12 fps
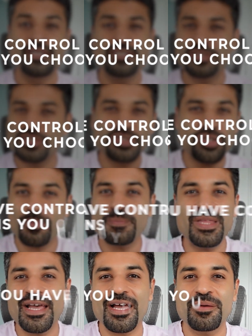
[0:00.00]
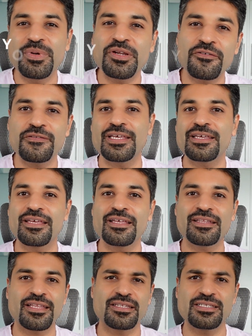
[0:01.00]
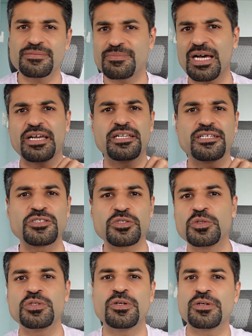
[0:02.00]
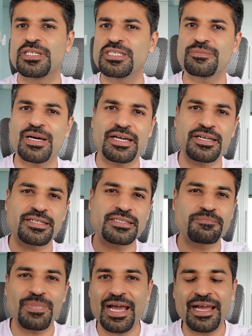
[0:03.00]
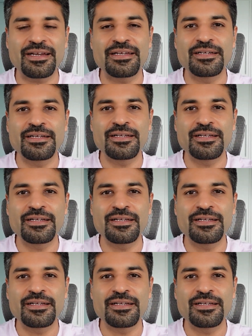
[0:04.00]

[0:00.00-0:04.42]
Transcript: So stop the habit of thinking that this market is good or this market is bad